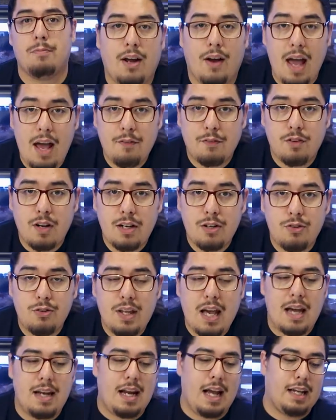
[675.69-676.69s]
Now, after I do
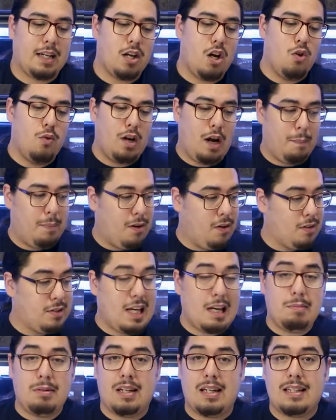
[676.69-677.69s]
that, I go and I put it on a
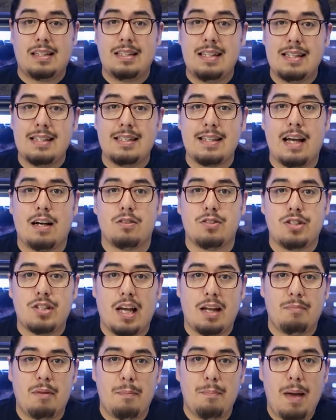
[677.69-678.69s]
table like this
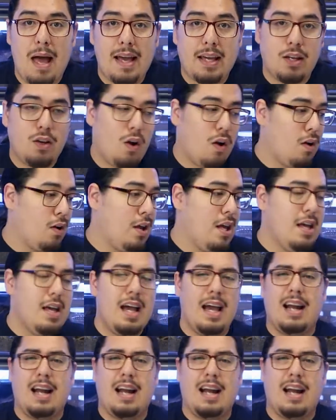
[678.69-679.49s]
outside my backyard,